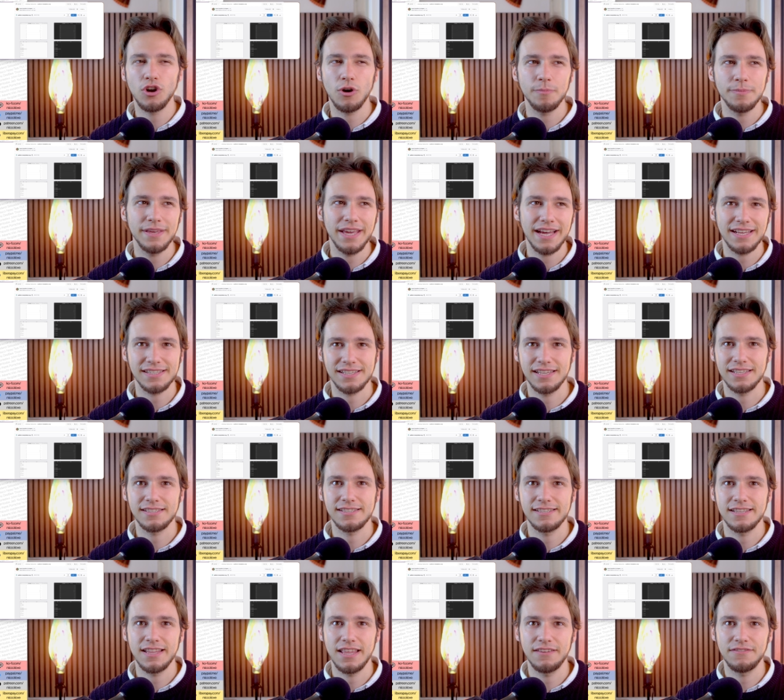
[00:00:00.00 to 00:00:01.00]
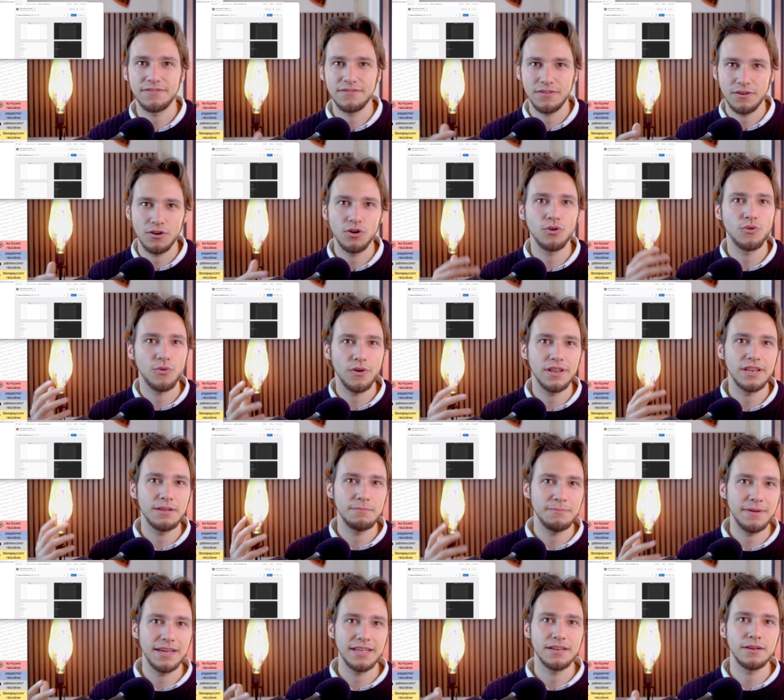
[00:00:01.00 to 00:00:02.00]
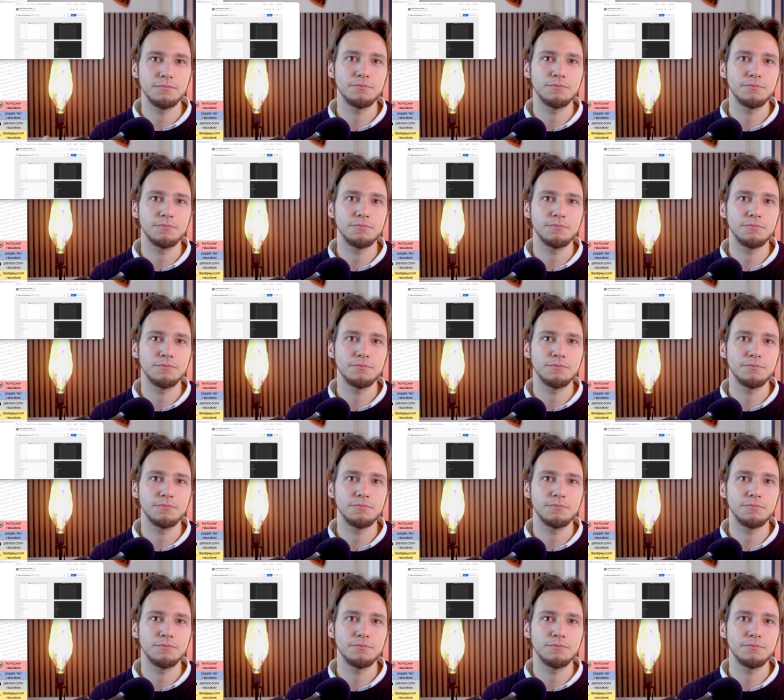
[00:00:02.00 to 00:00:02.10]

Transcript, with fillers: copy assets they've already made